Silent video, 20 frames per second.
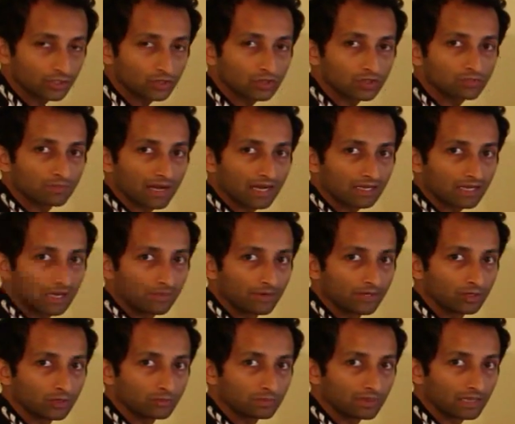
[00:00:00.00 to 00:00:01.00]
issues might come
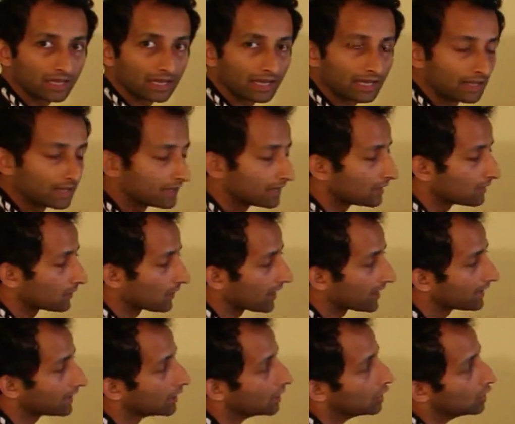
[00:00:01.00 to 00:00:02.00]
into play,
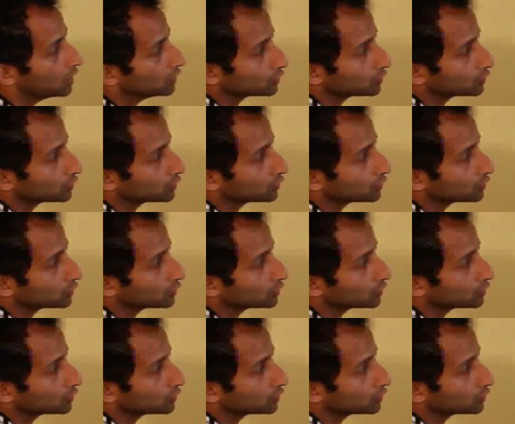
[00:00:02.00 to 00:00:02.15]
right?